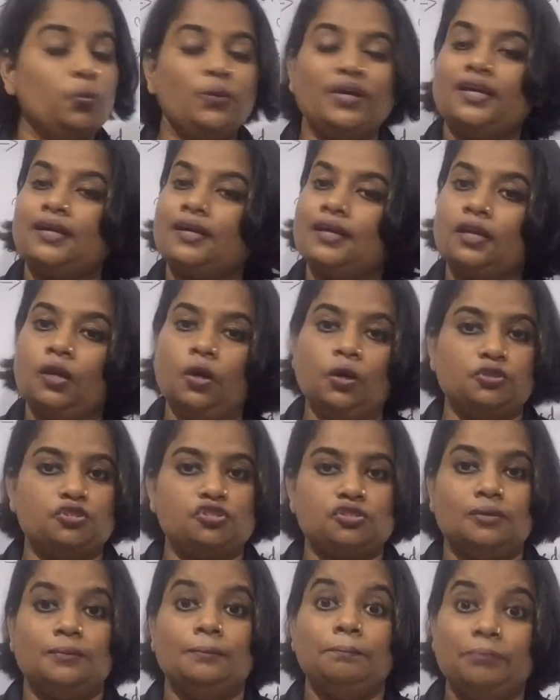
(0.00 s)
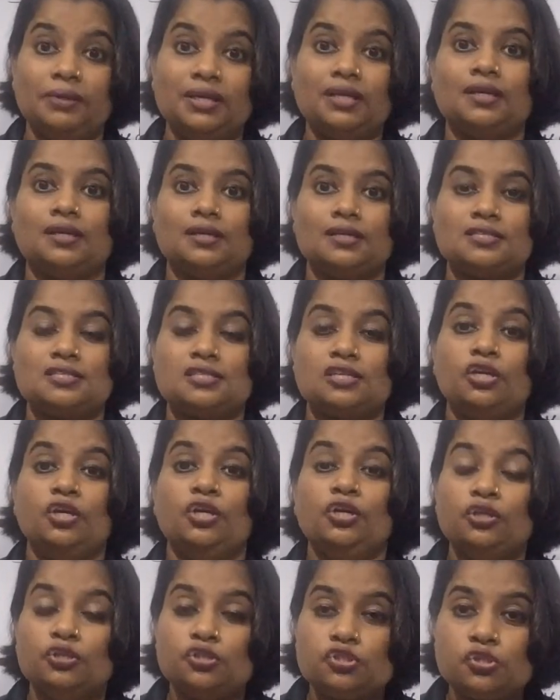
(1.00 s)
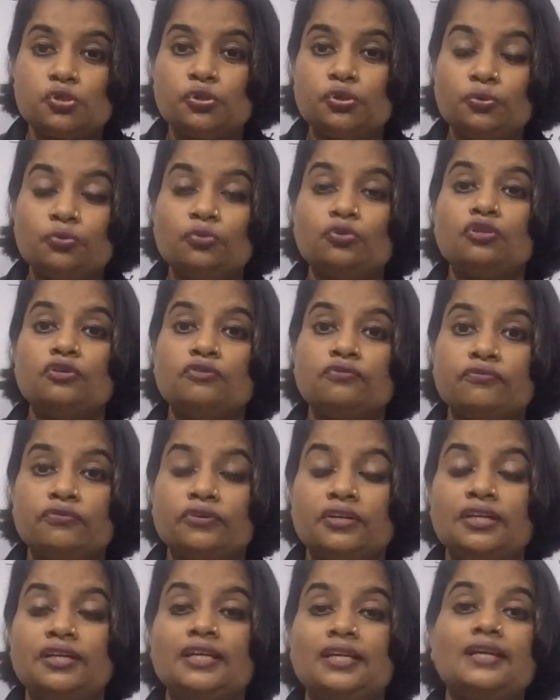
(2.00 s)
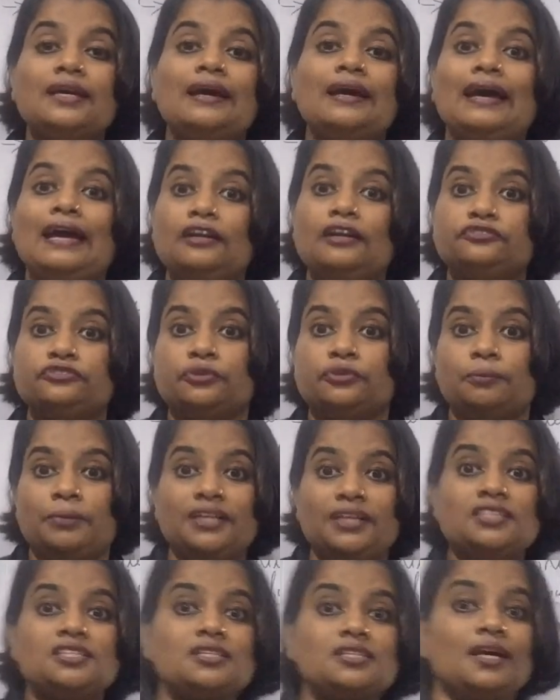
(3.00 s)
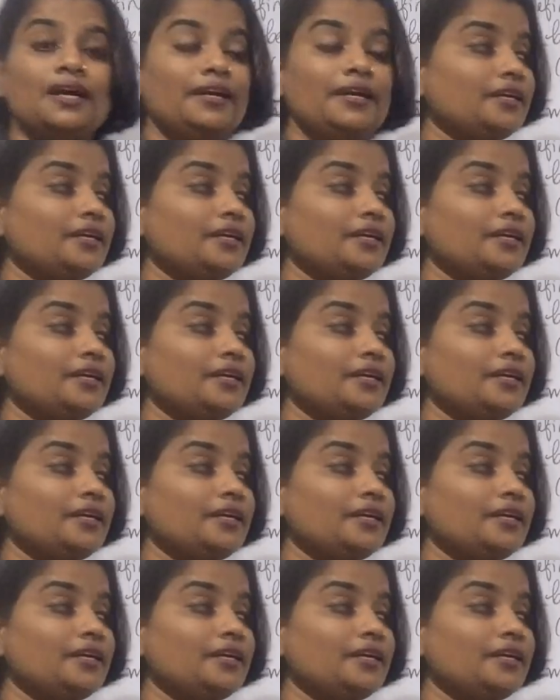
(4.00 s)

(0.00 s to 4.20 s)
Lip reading: We cannot, because do you know the phonetic alphabet?